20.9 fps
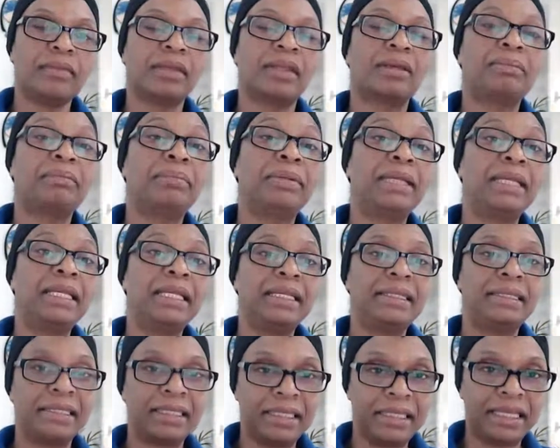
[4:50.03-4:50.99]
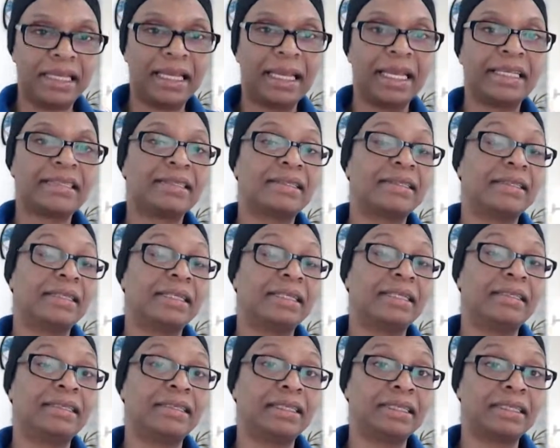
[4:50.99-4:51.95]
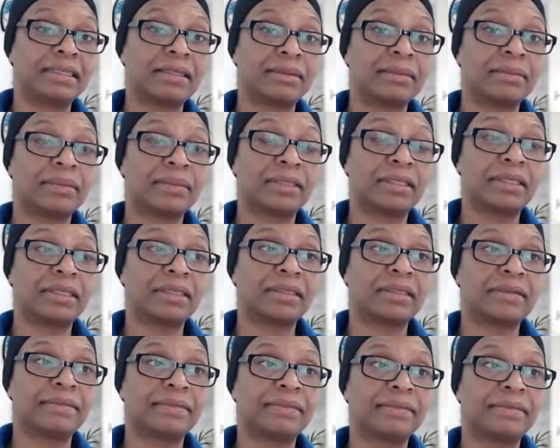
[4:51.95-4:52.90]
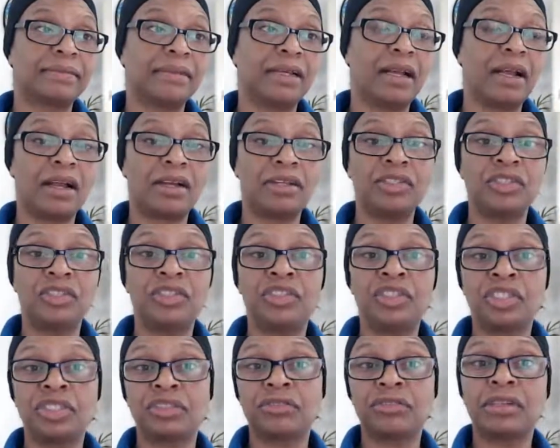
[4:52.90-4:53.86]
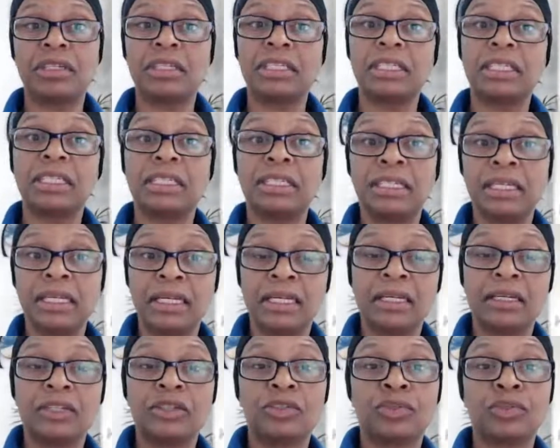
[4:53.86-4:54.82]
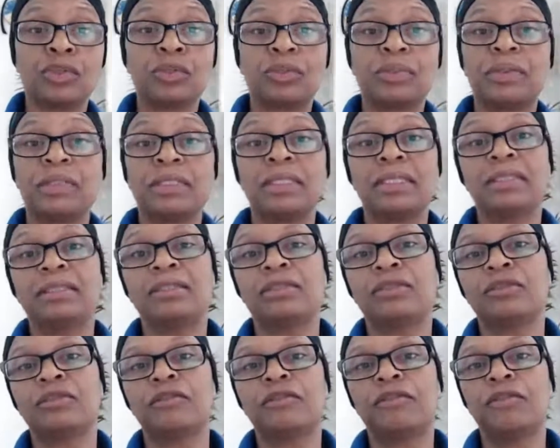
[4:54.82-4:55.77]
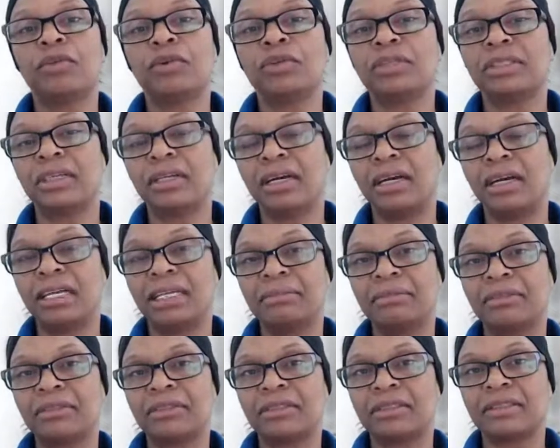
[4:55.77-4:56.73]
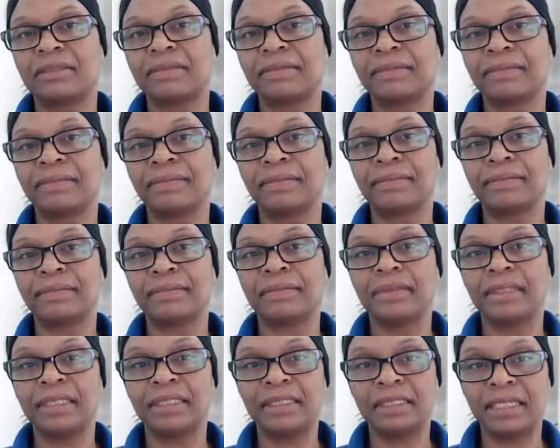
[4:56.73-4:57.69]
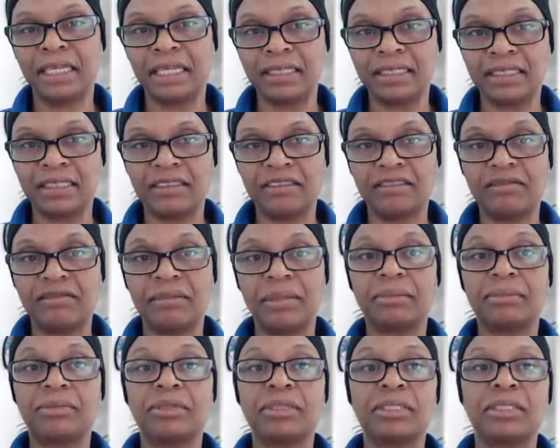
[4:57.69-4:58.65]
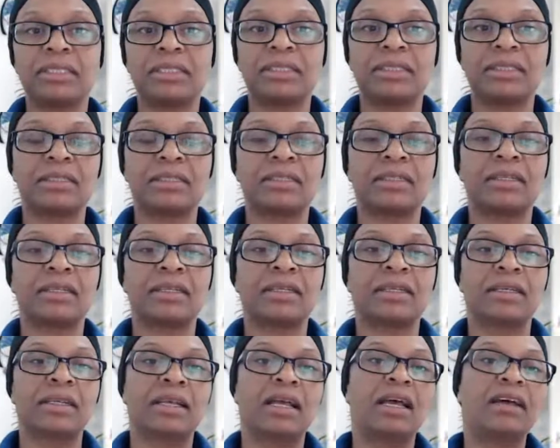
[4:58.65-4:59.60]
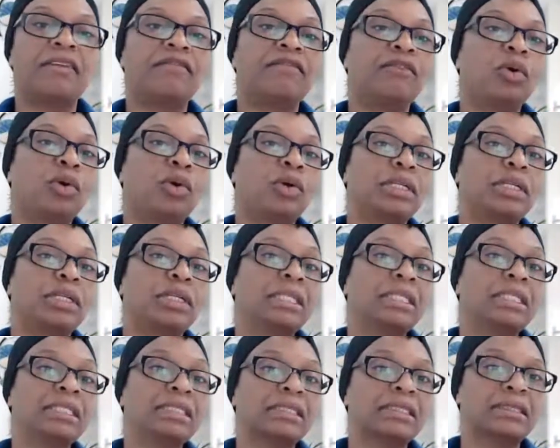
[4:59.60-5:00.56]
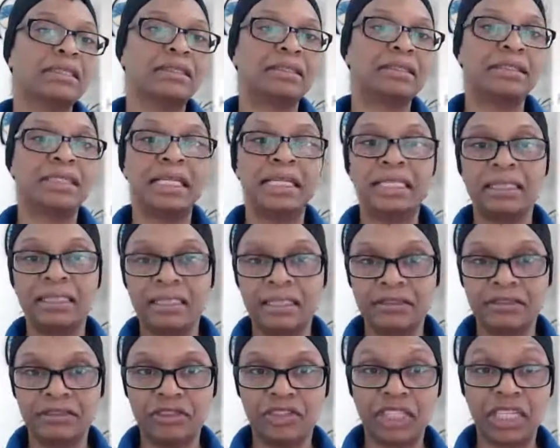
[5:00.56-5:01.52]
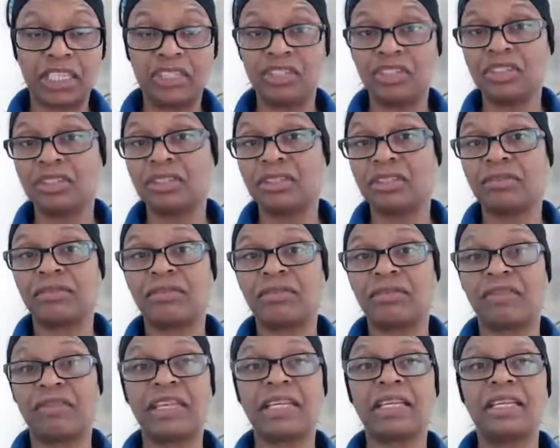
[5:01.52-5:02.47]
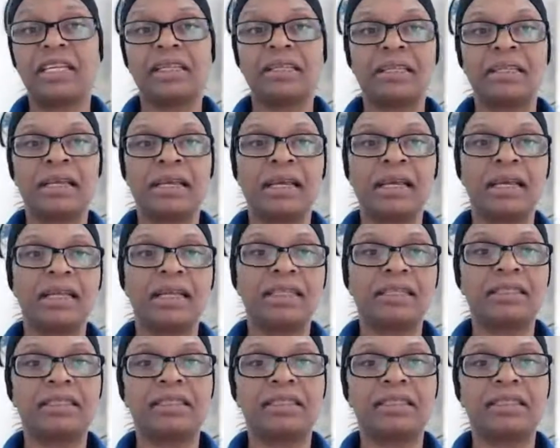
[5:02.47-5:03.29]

PTSD symptoms are generally grouped into four types: intensive memories, avoidance, negative changes of thinking, and